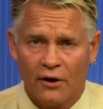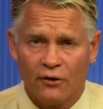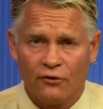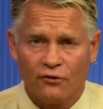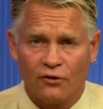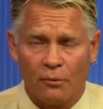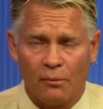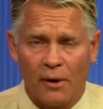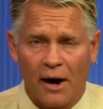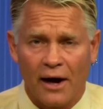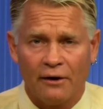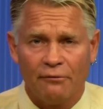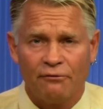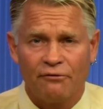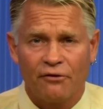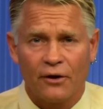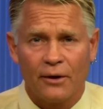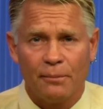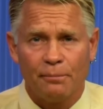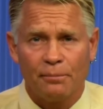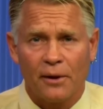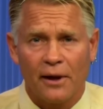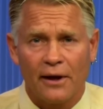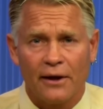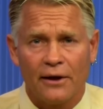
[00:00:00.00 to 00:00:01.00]
So my free
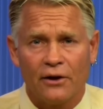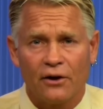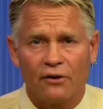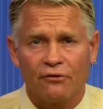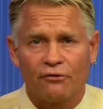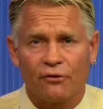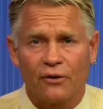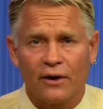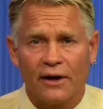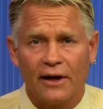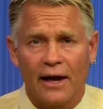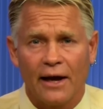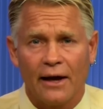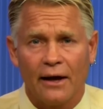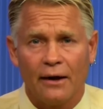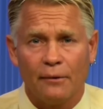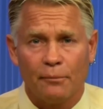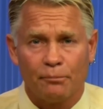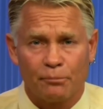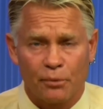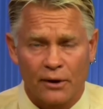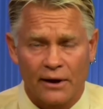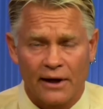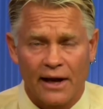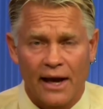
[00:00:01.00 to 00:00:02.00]
play here, free game,
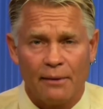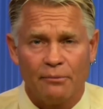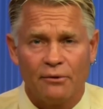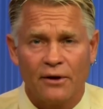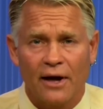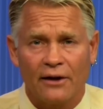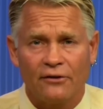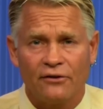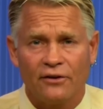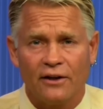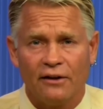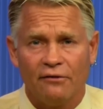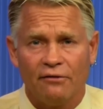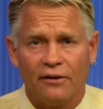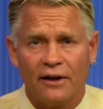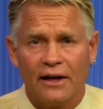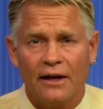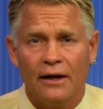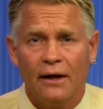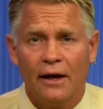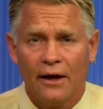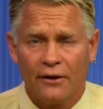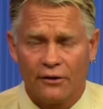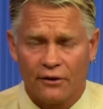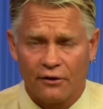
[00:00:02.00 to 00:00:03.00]

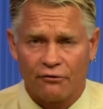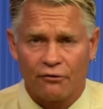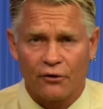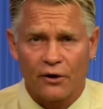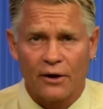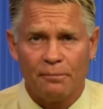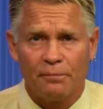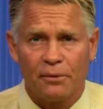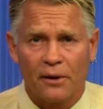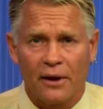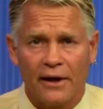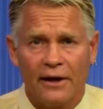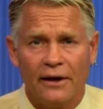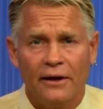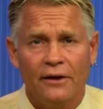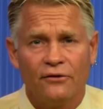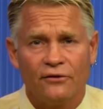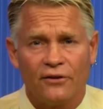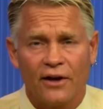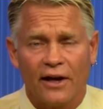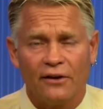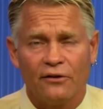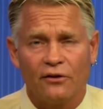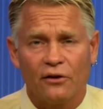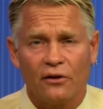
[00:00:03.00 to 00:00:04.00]
pregame.tv, the free play,
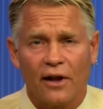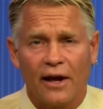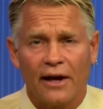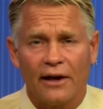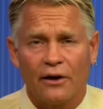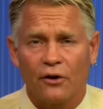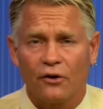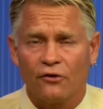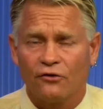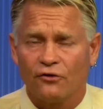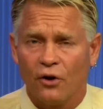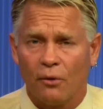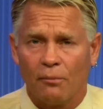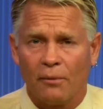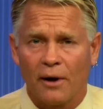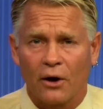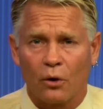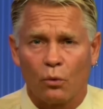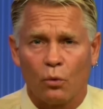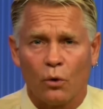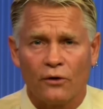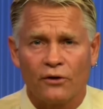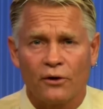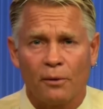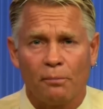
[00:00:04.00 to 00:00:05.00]
take the Lakers, no matter
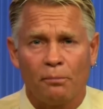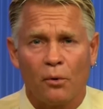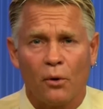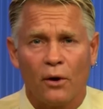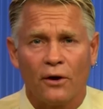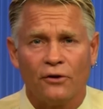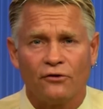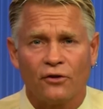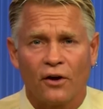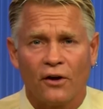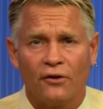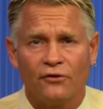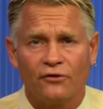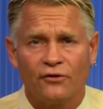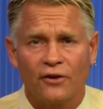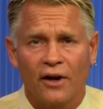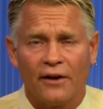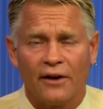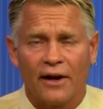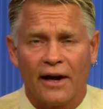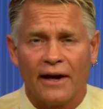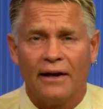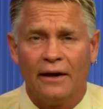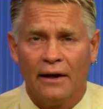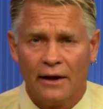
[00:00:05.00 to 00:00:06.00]
what the points on
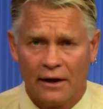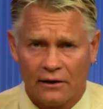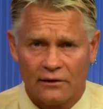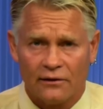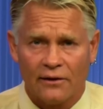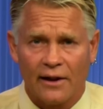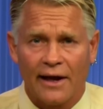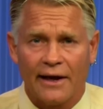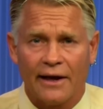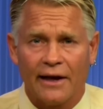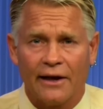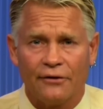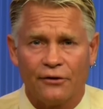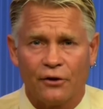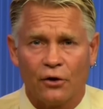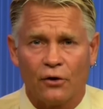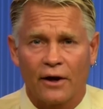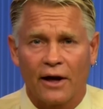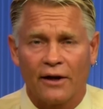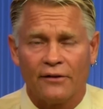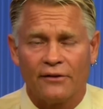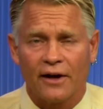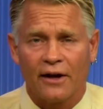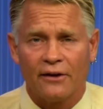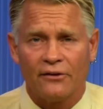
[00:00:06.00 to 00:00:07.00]
Sunday, lay it. They'll
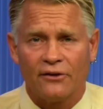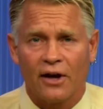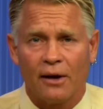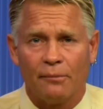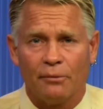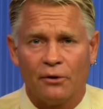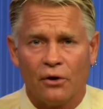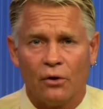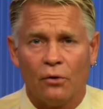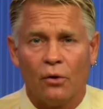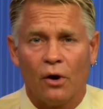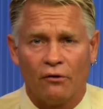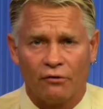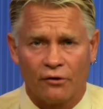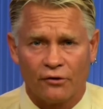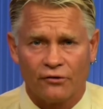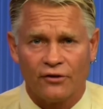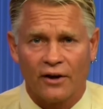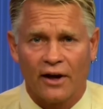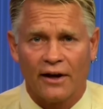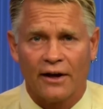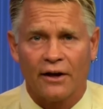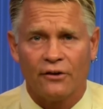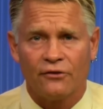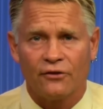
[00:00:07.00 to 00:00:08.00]
get that W over
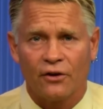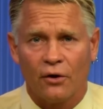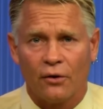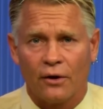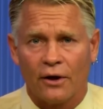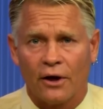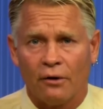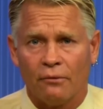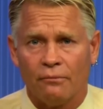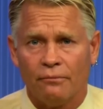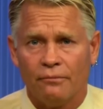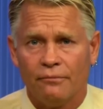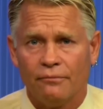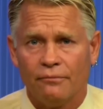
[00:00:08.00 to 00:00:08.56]
San Antonio.